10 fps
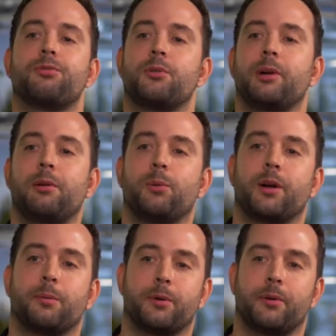for
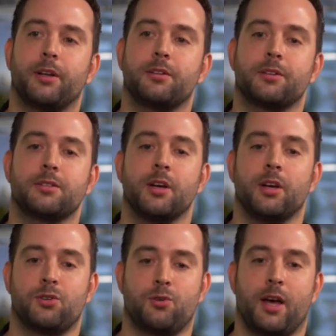railway operators
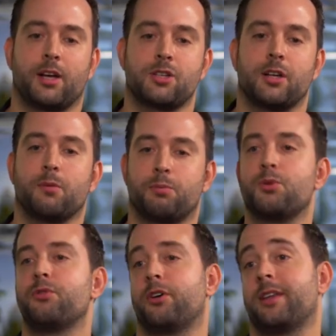to actually
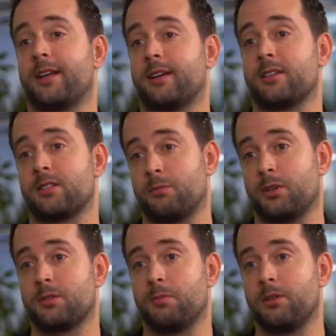improve on that customer
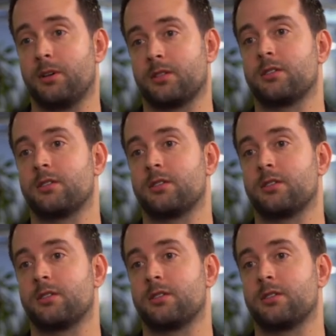experience